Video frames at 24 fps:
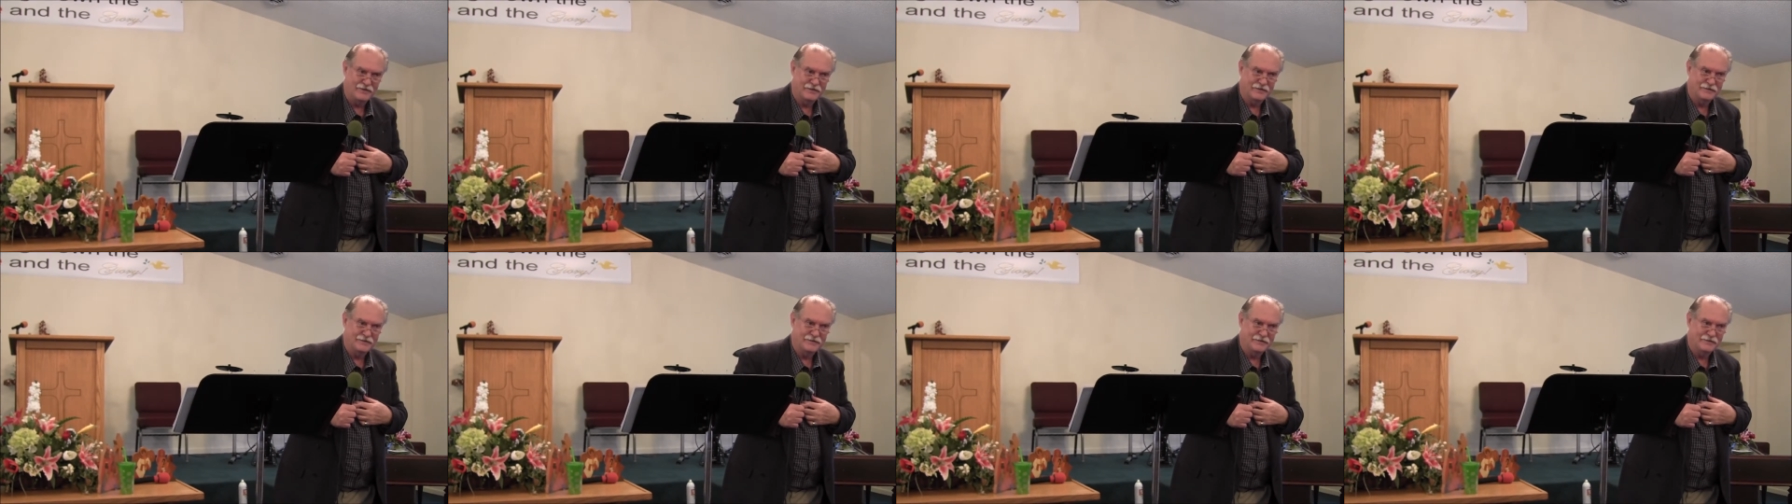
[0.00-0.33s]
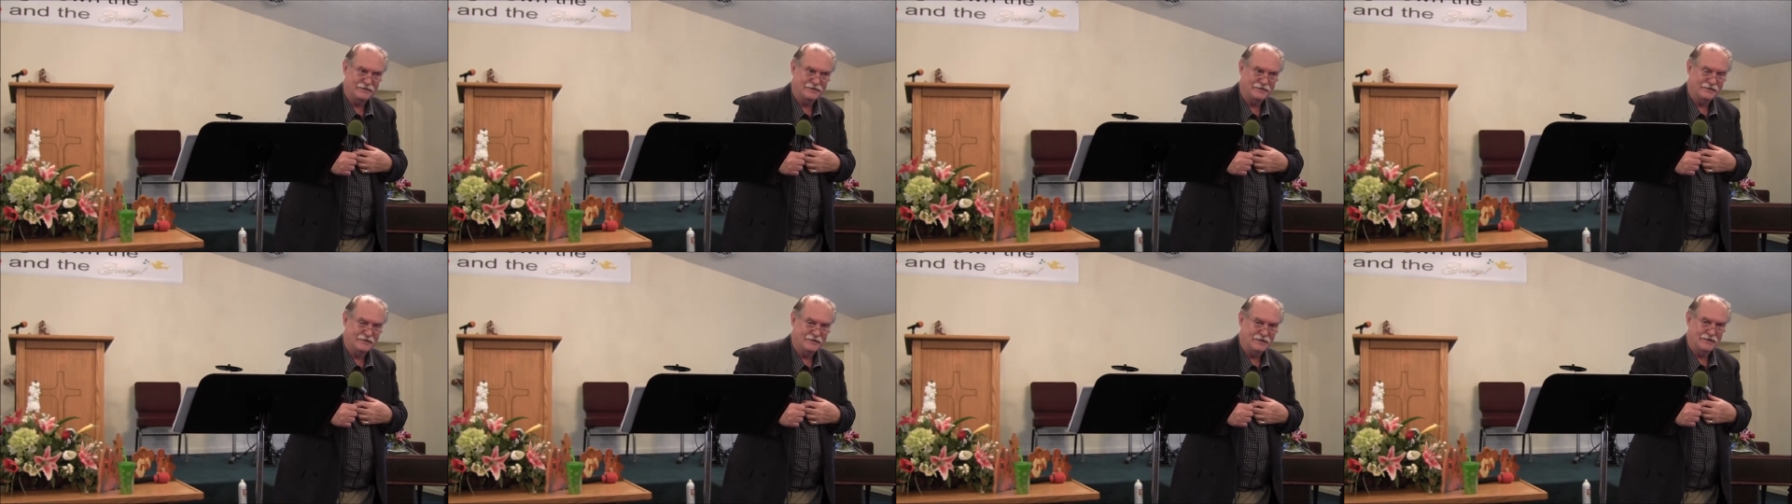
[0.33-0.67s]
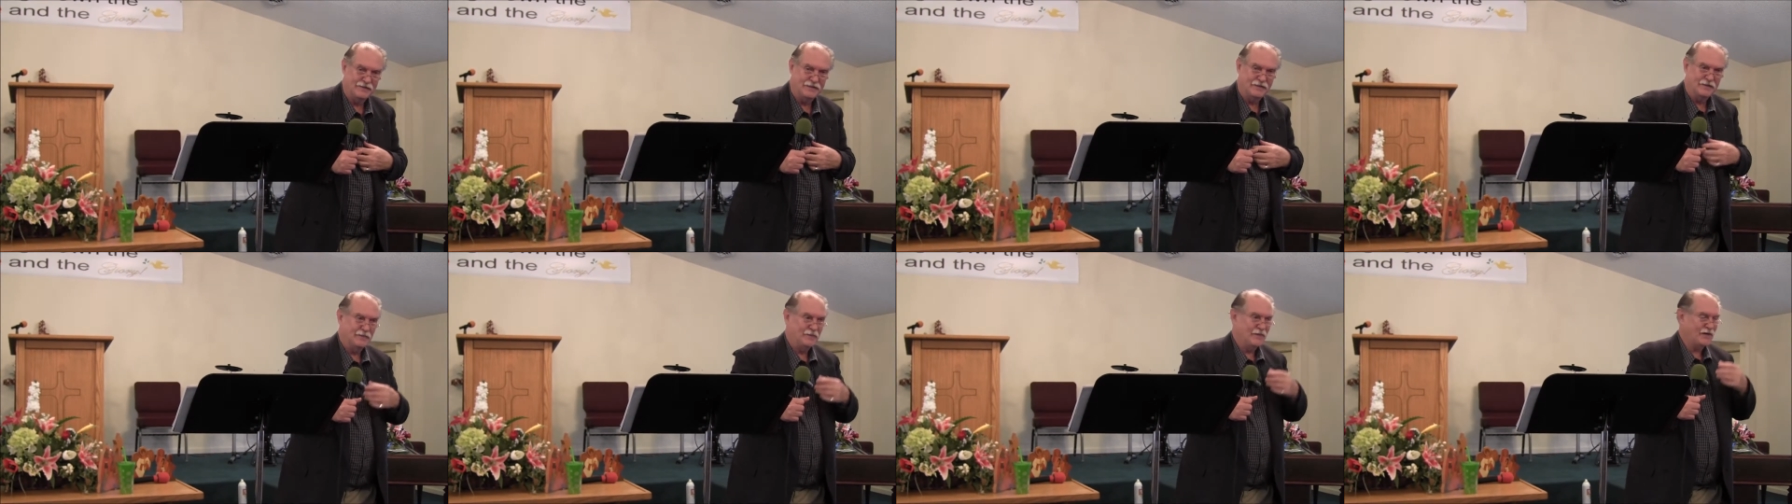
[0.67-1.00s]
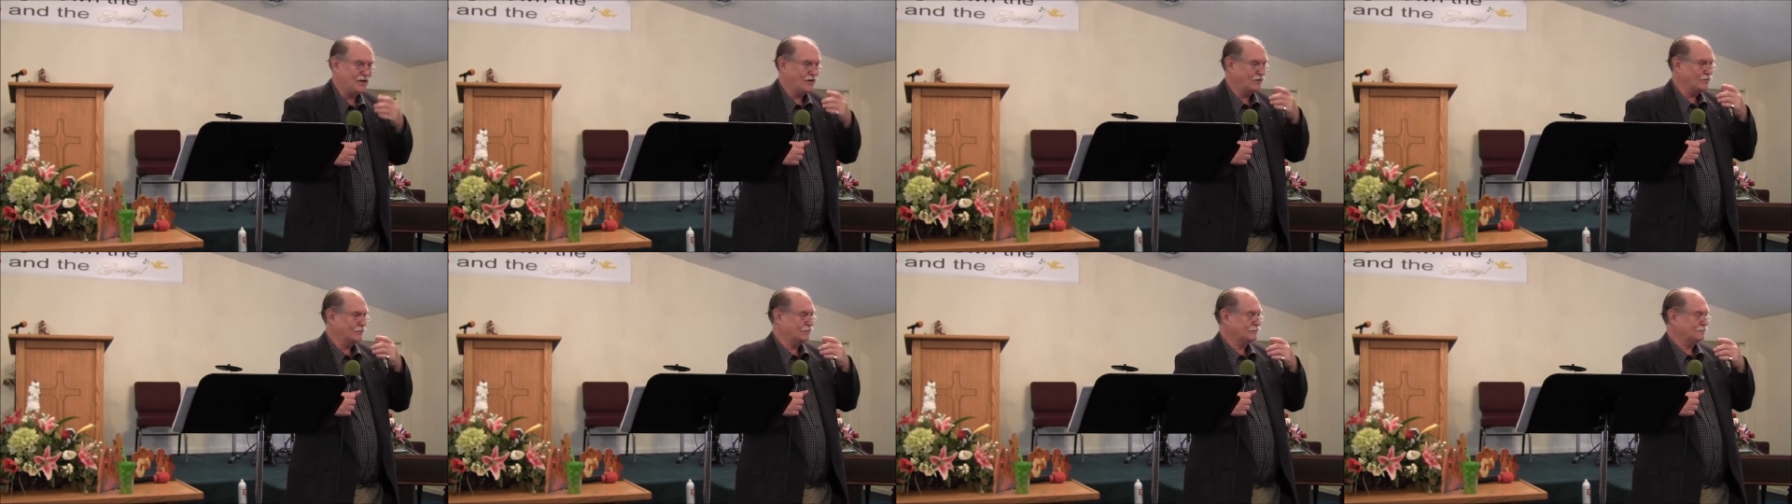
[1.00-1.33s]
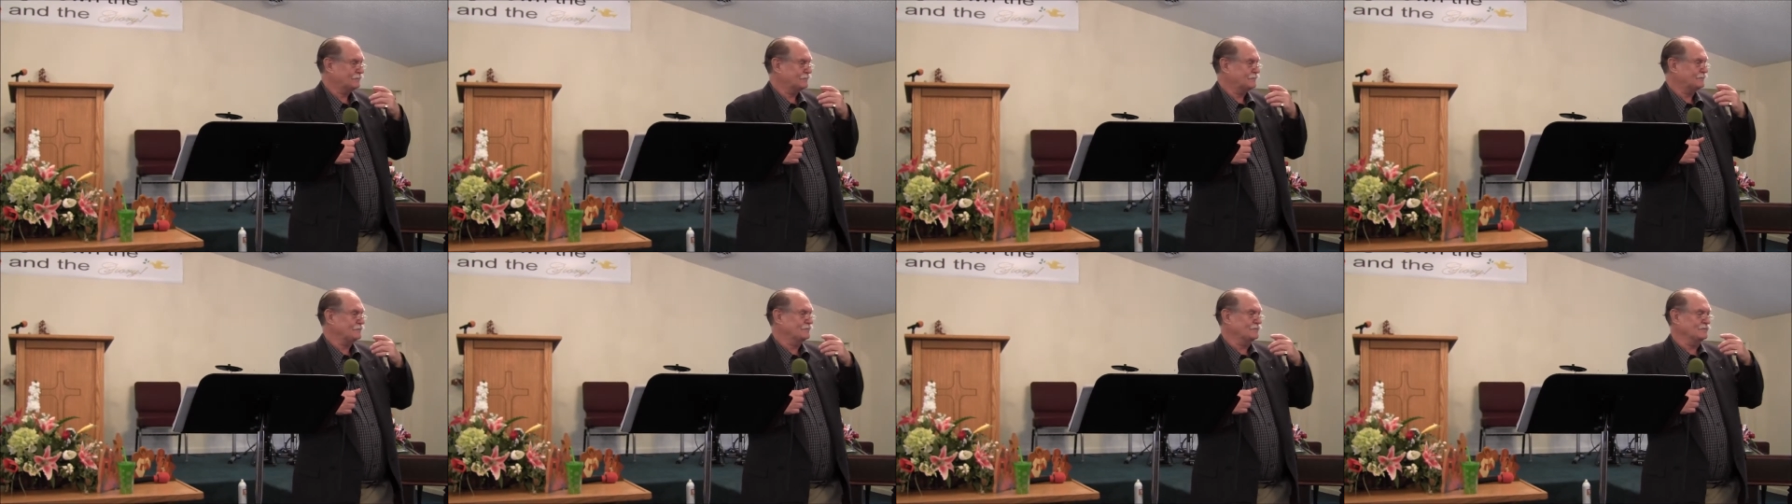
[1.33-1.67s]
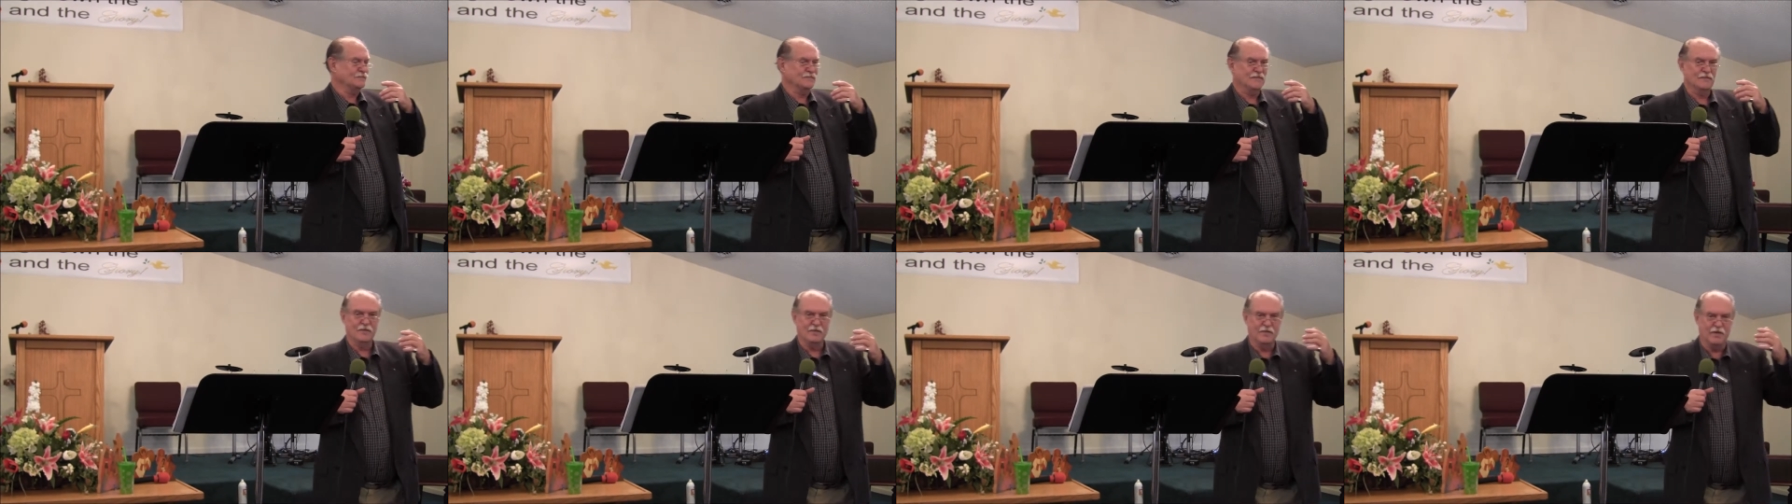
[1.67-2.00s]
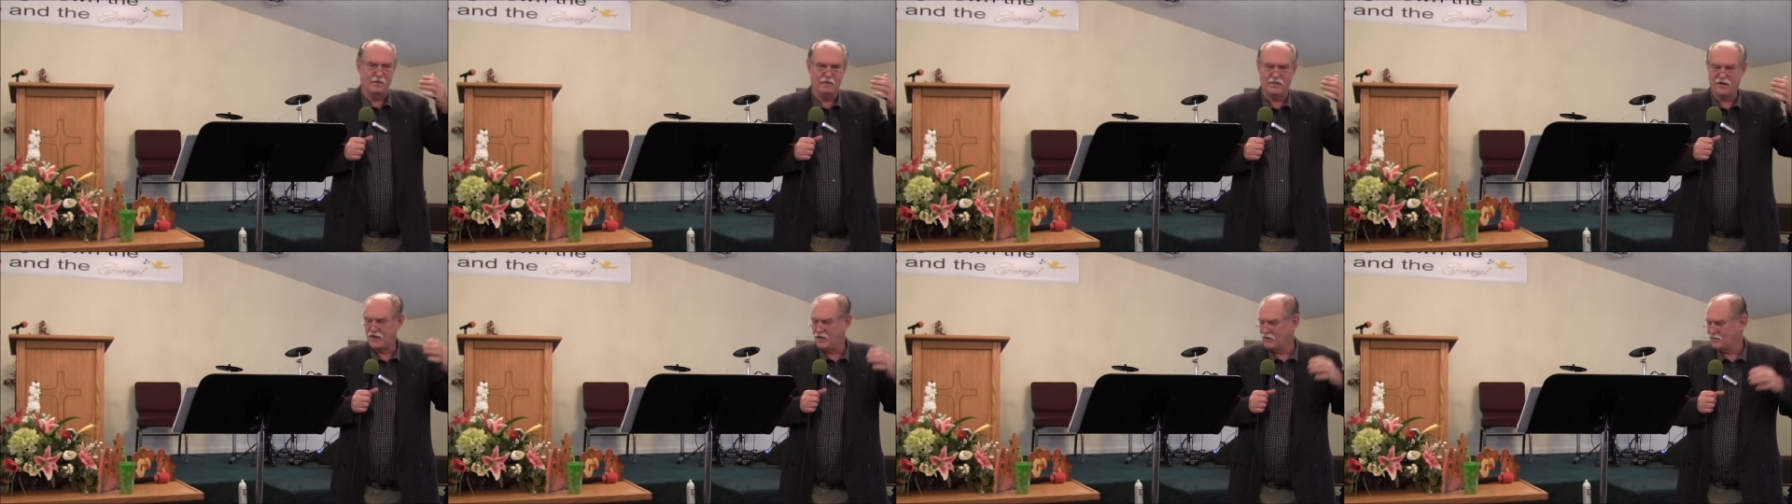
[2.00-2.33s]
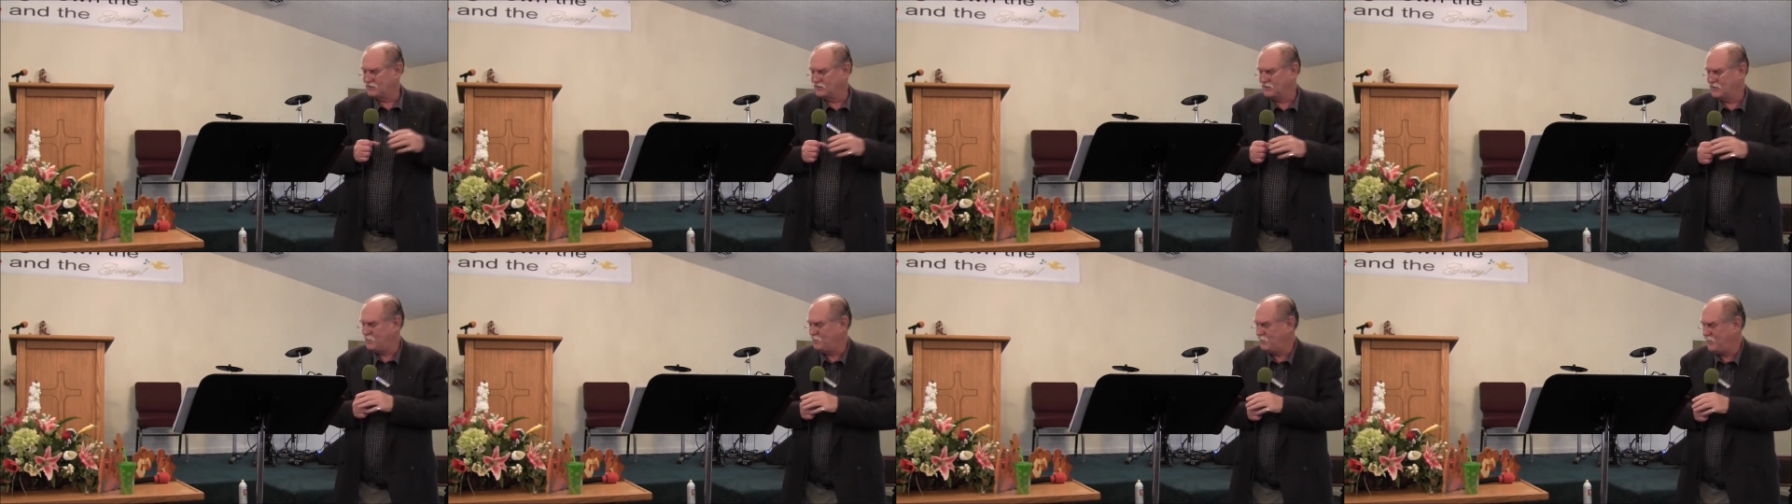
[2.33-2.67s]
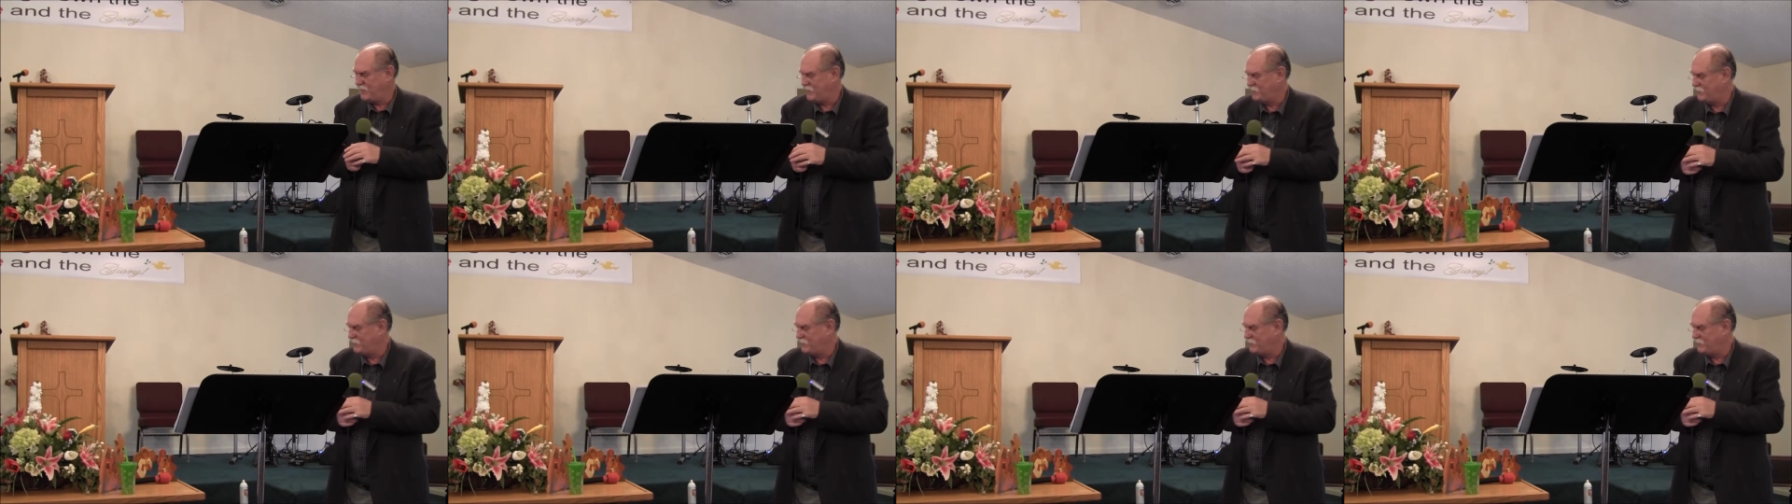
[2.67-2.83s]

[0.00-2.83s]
Yes. Because, because some